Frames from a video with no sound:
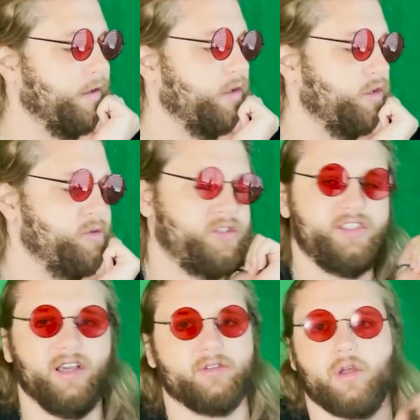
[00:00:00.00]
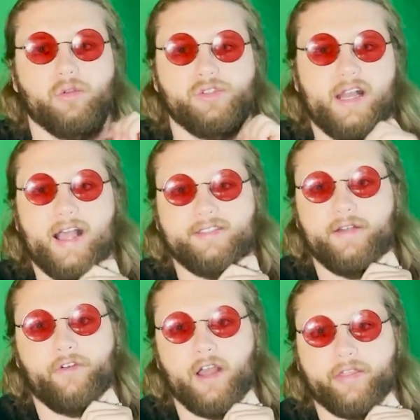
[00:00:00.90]
You still don't lose an
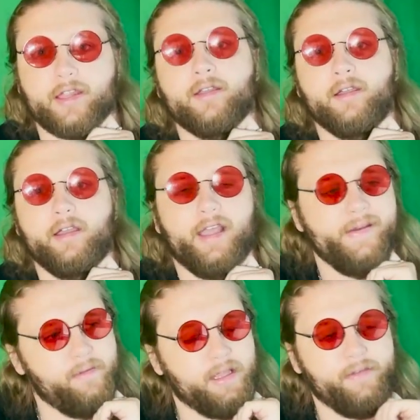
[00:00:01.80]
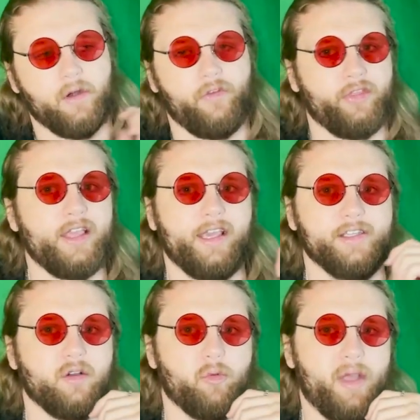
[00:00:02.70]
asset for nothing. And even if you think he
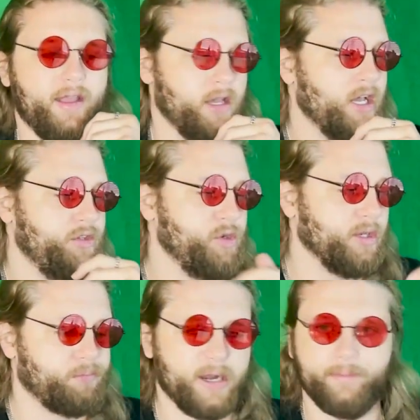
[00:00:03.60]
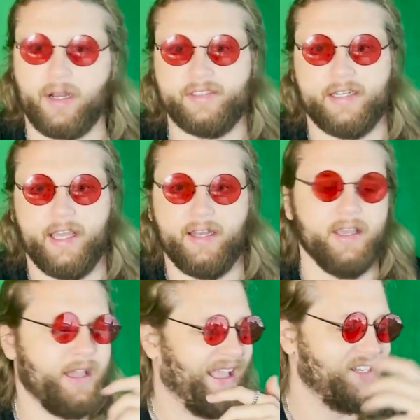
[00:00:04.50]
is overpaid, you could bring Brunson in,
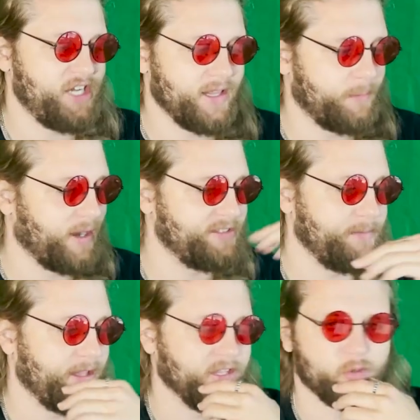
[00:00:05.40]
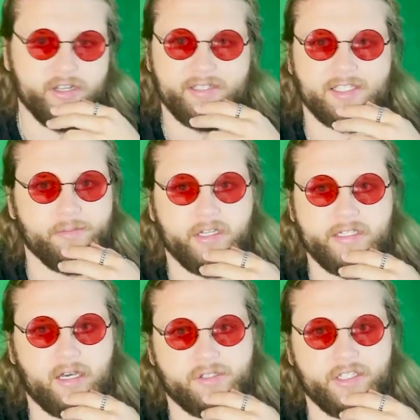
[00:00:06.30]
and Jalen Brunson making $26 million
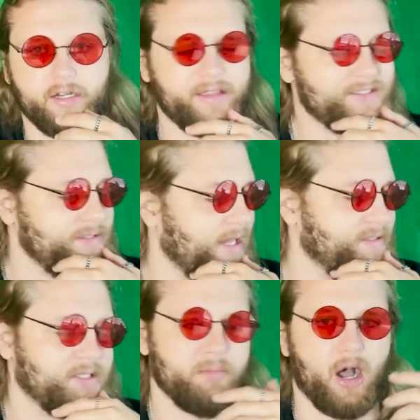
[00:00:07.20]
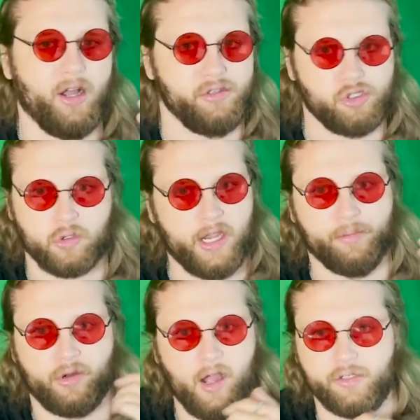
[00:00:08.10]
a year, that's not some
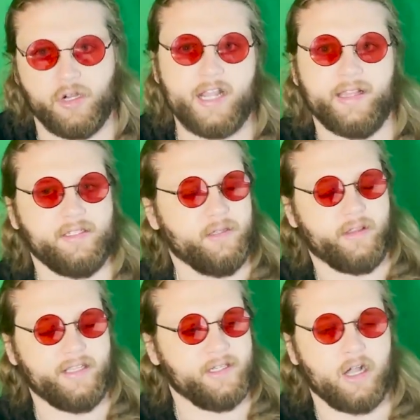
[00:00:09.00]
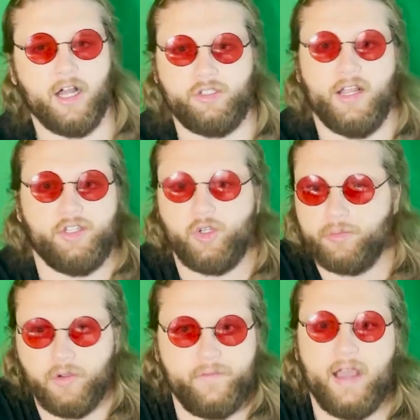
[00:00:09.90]
untradeable contract. That's a contract you can
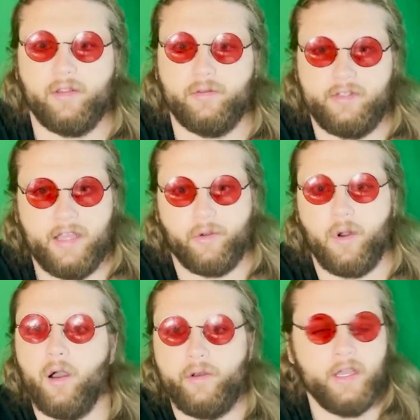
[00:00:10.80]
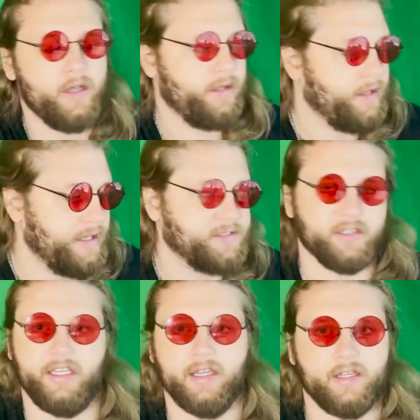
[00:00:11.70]
move down the road
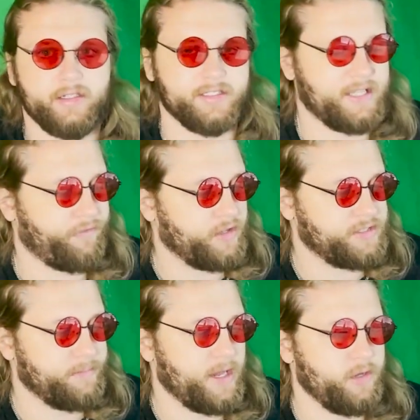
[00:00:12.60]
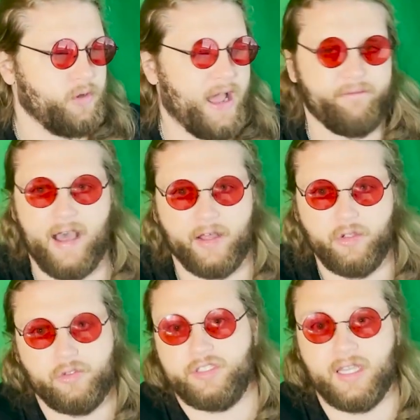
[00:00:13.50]
easily. That's definitely somebody who would have value
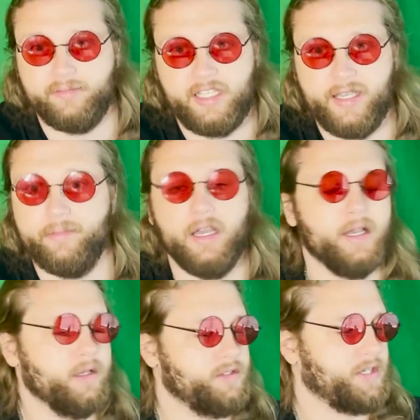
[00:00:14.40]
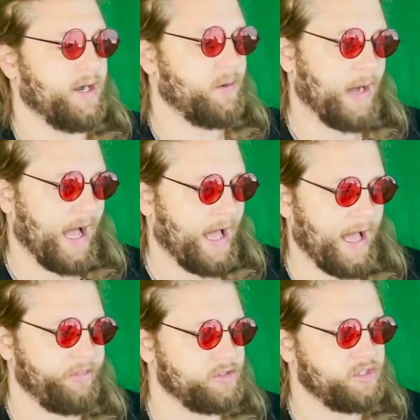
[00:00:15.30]
to some team. So
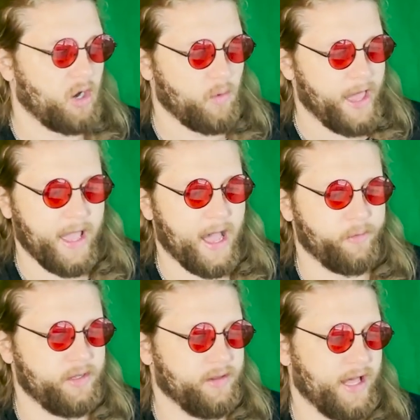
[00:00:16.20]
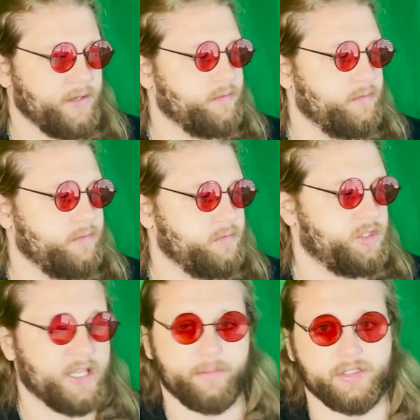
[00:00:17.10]
there's no way I would let
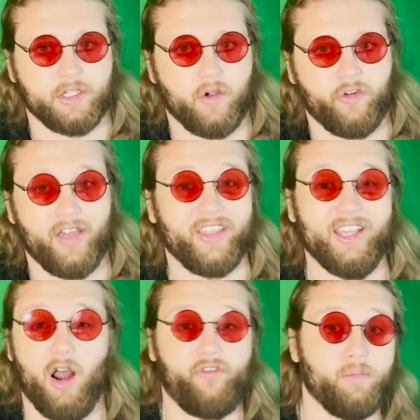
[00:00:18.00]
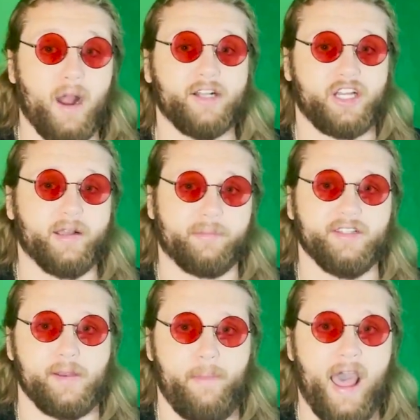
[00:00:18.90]
Jalen Brunson go for nothing. You know, if you brought Jalen
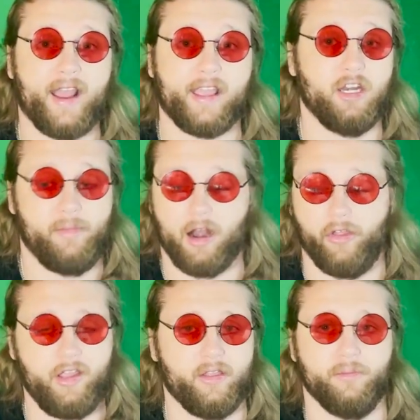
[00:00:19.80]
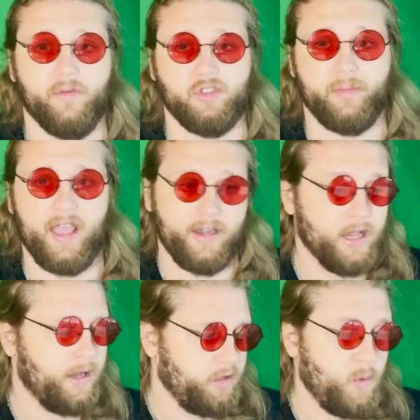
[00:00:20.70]
Brunson back and you made all the other moves you made,
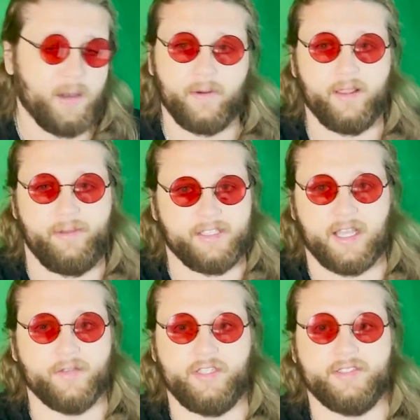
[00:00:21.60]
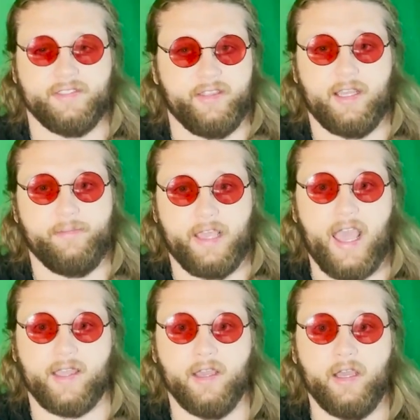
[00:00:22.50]
you had one of the best offseasons in the
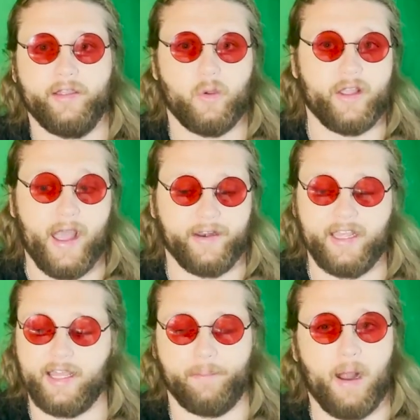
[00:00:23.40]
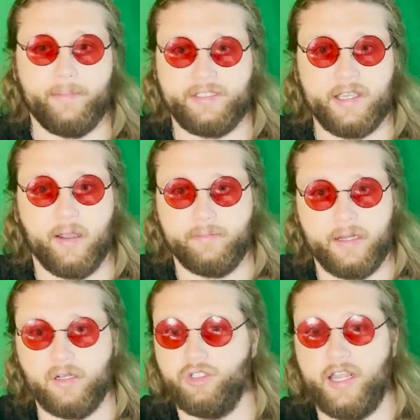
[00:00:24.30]
NBA. Going out and getting a promising young
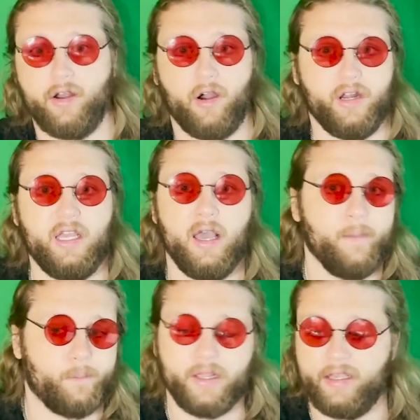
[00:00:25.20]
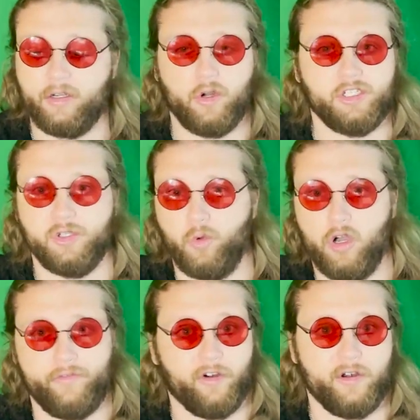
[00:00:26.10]
player in Jaden Hardy, bringing in Christian
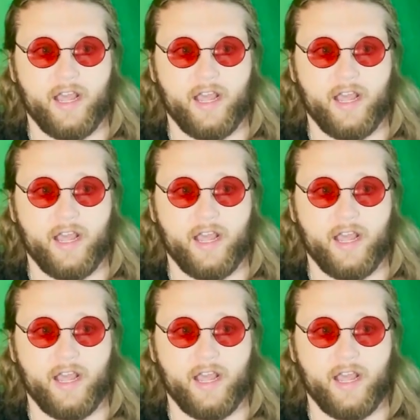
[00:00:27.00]
Wood for